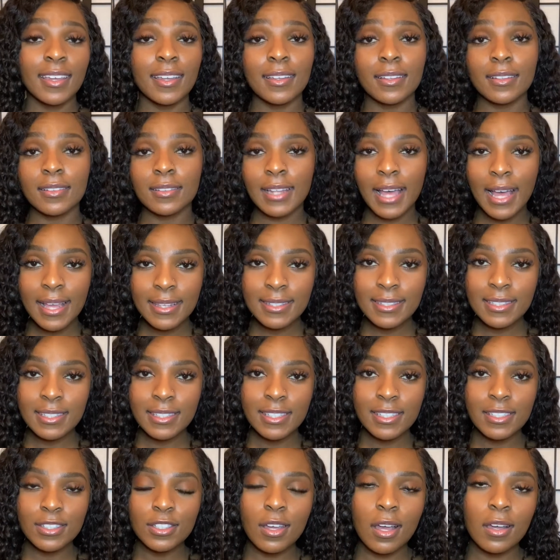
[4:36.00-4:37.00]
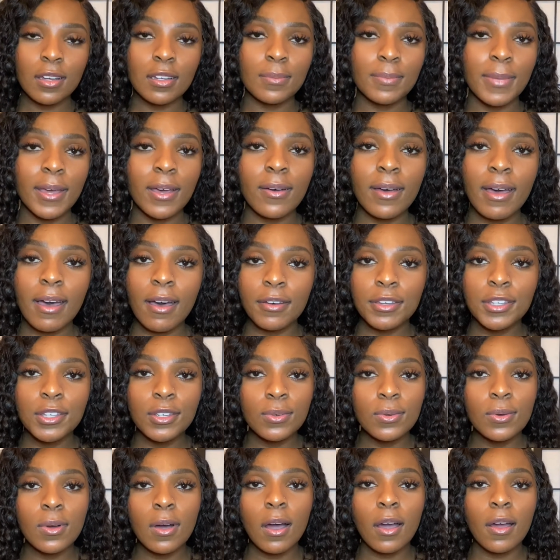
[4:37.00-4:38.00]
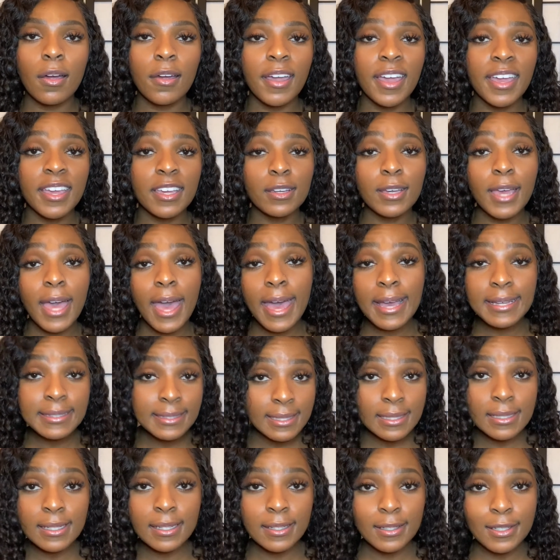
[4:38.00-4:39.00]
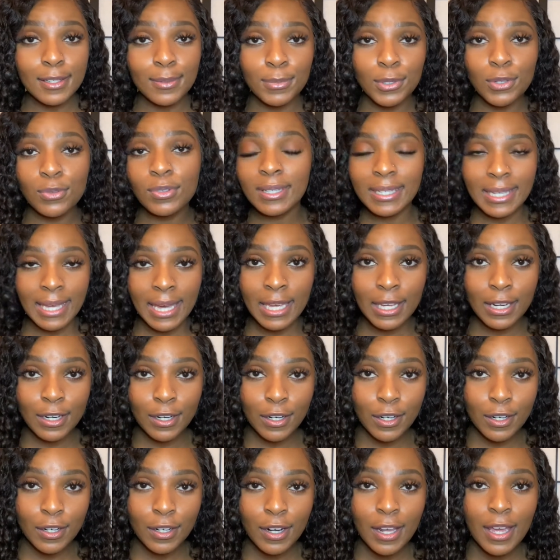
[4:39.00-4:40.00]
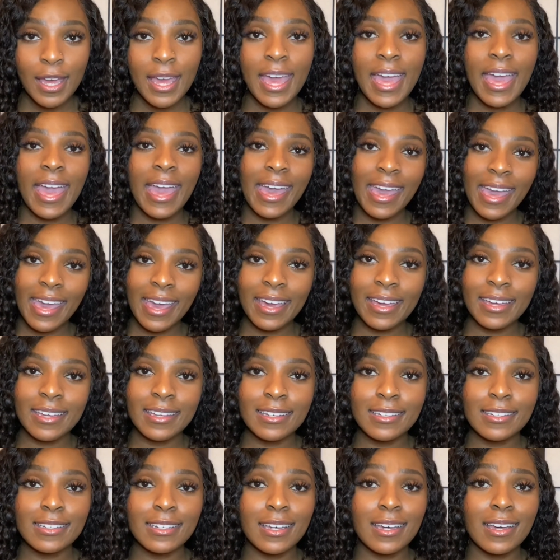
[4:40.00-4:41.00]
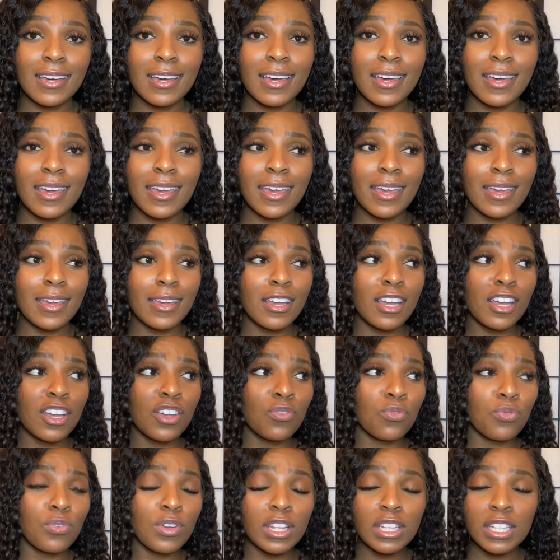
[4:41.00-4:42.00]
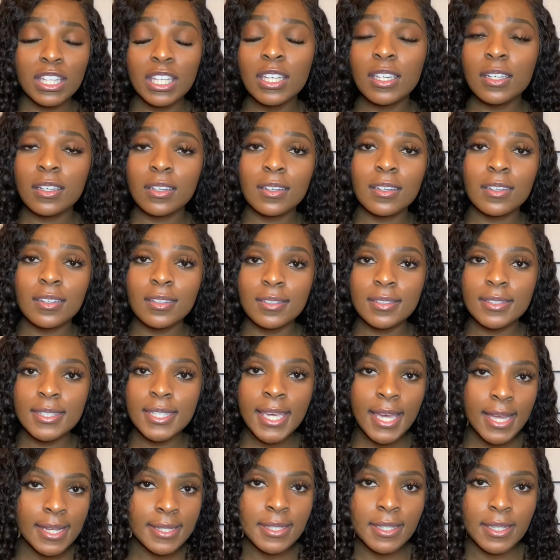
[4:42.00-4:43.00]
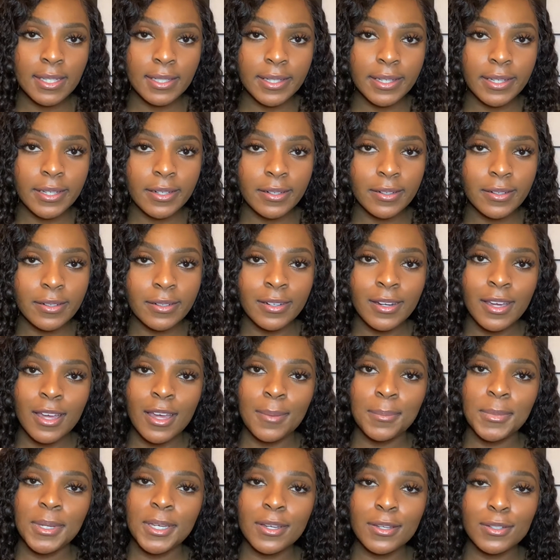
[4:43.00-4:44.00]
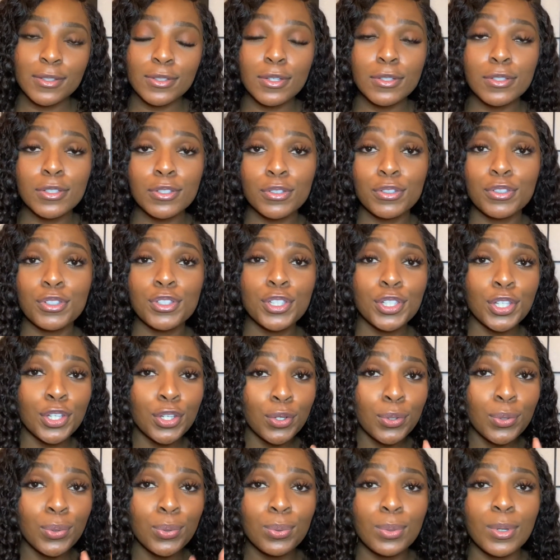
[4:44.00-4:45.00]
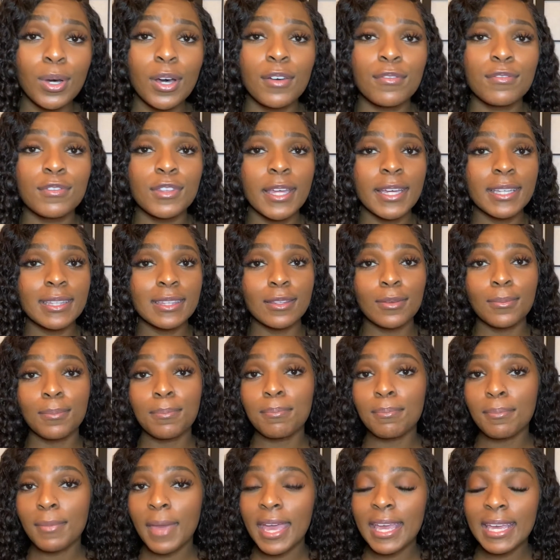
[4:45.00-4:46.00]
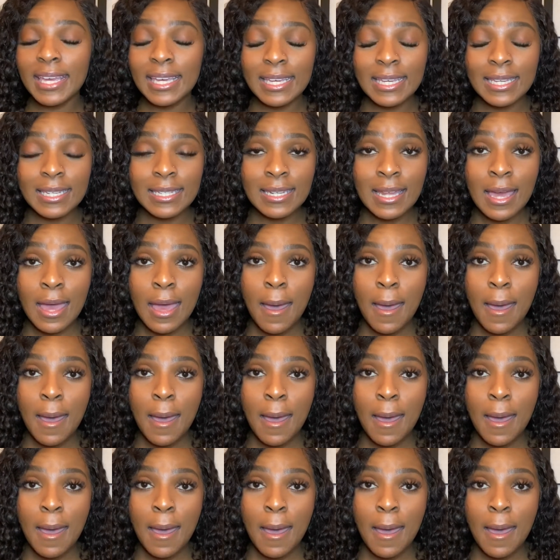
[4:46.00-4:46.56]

Lastly, talk about how you are an excellent communicator and a really good de-escalator, because those are two of the main